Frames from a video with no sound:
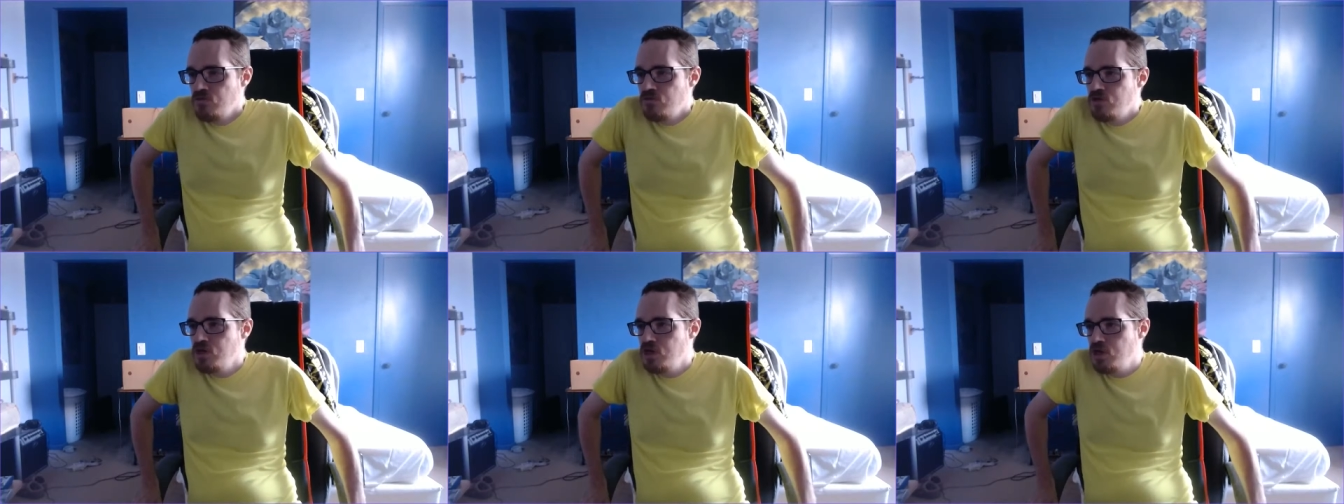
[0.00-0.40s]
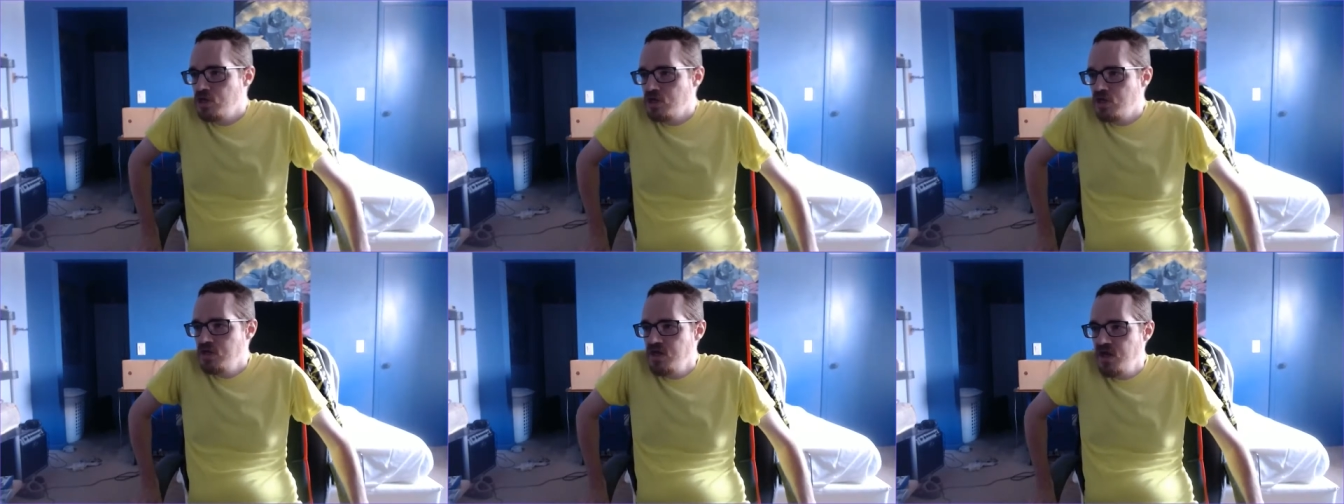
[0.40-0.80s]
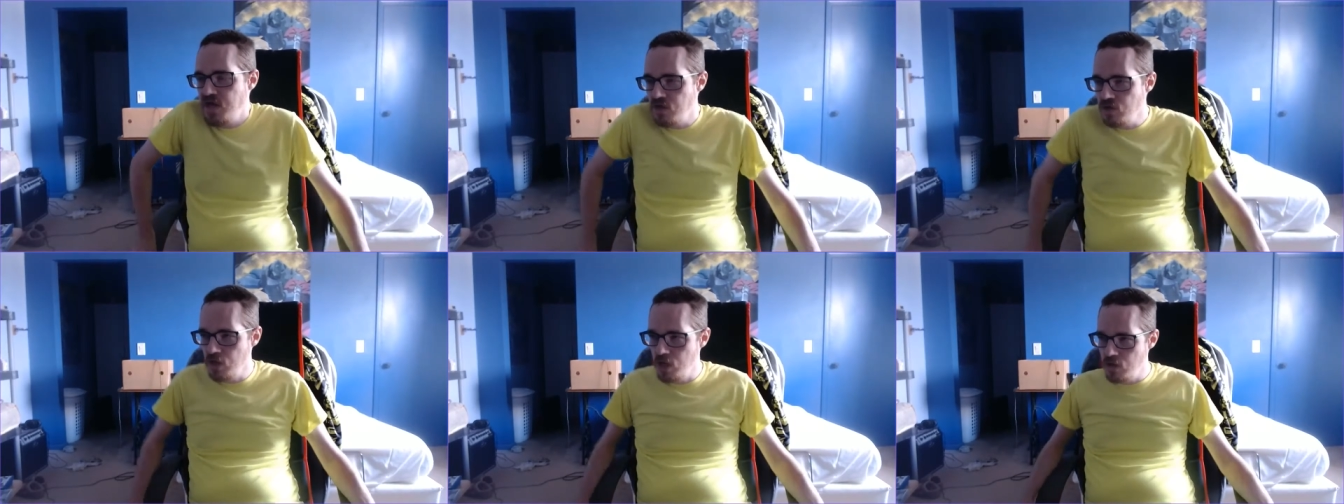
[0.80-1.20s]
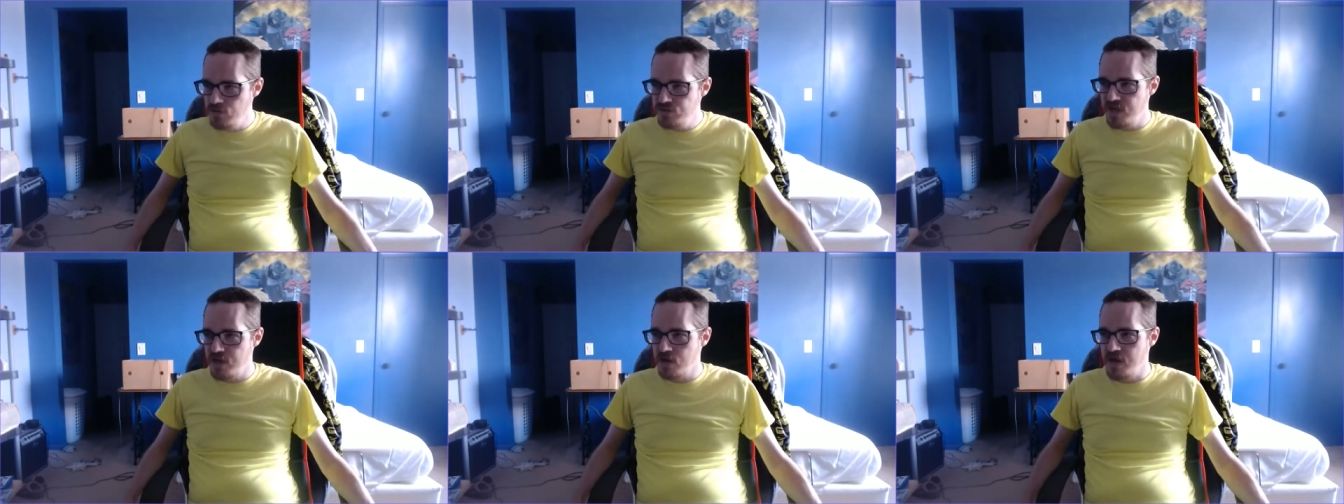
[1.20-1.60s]
Uh, hello
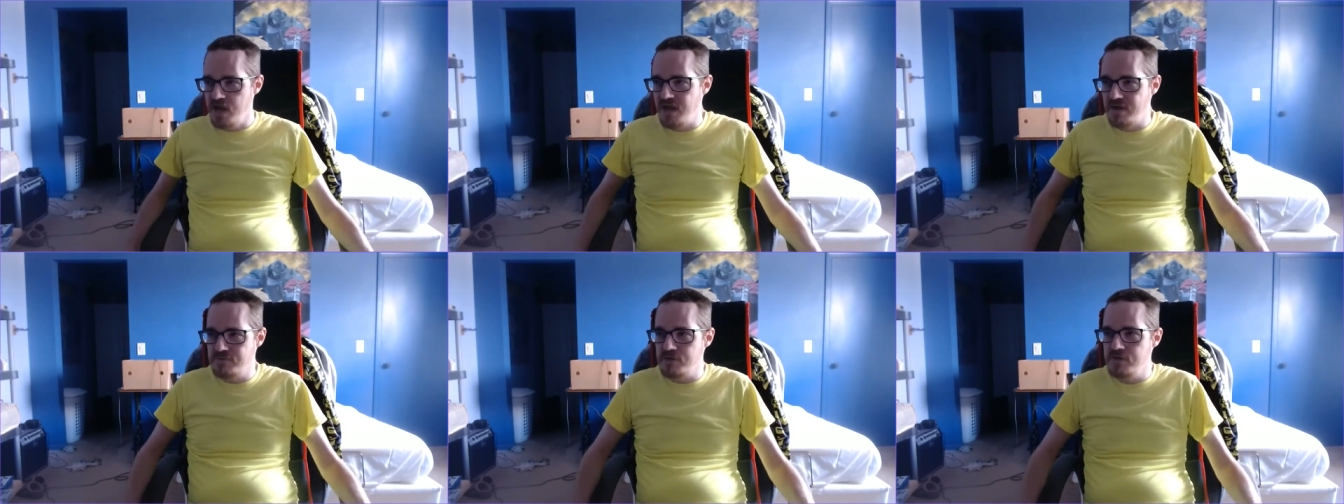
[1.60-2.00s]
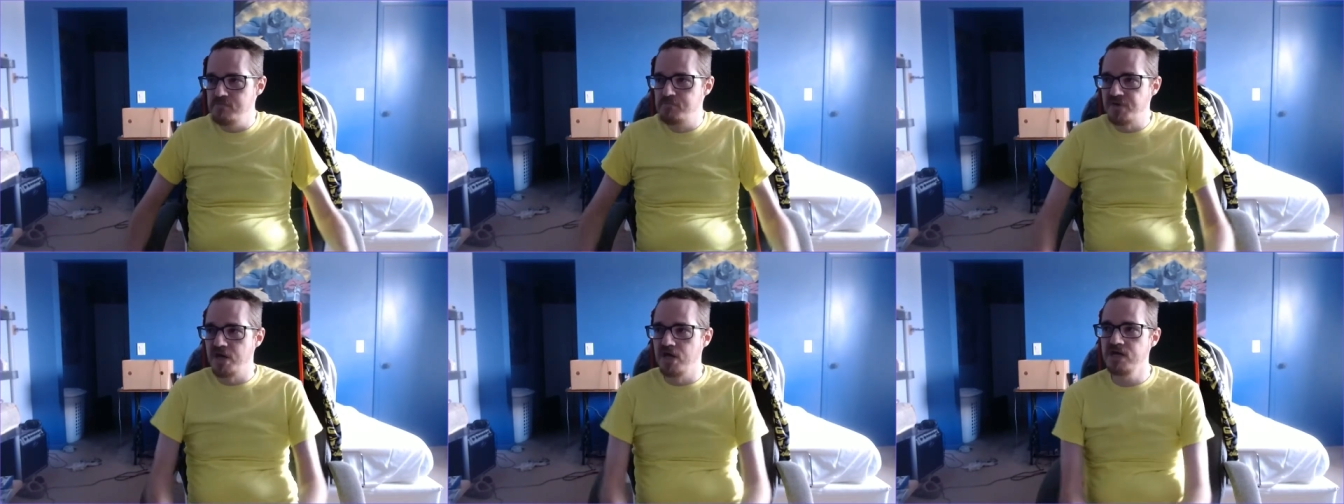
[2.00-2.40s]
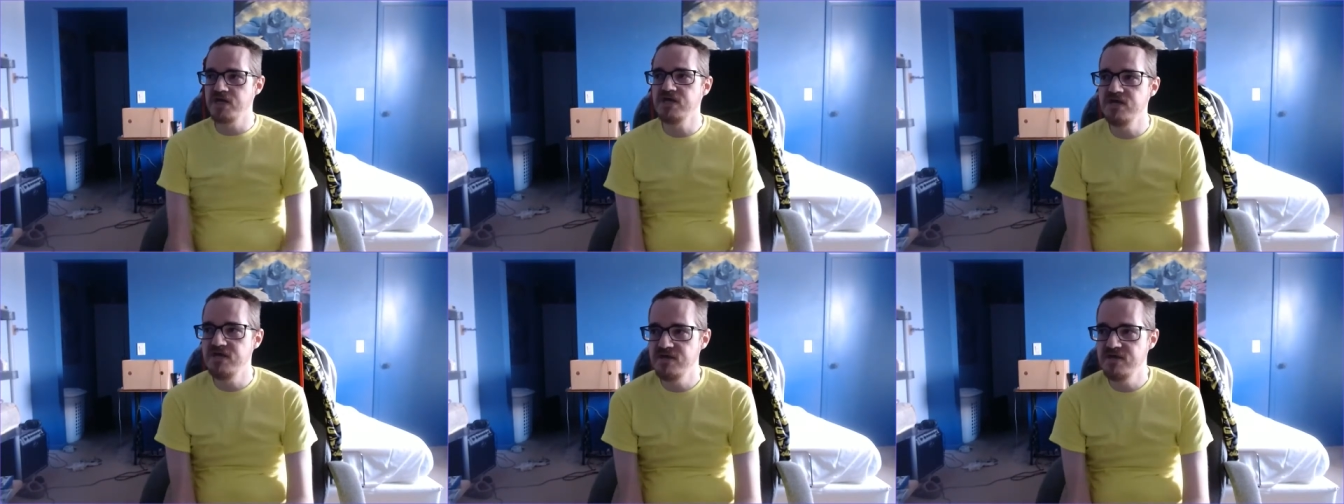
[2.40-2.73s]
there, everybody.